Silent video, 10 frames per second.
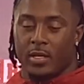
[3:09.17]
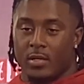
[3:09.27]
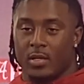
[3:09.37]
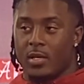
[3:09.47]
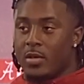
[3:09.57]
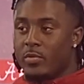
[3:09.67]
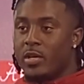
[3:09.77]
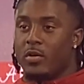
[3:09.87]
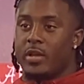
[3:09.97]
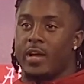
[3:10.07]
And we
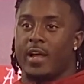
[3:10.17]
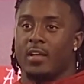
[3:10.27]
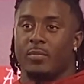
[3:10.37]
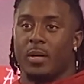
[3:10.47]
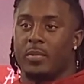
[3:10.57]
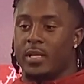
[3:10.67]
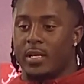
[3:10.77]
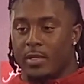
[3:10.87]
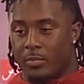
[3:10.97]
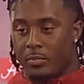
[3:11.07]
know here at Alabama
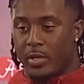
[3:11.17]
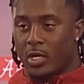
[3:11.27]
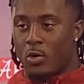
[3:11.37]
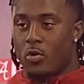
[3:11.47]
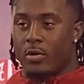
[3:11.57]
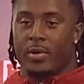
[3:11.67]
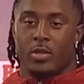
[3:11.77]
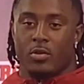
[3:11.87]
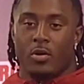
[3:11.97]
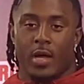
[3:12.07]
that being a cornerback,
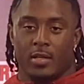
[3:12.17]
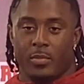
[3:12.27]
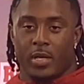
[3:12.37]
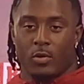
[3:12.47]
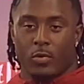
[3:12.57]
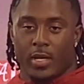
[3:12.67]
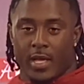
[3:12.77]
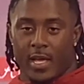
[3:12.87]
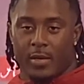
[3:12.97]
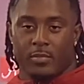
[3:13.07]
you're going to have to be in the run
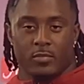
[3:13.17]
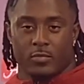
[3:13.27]
game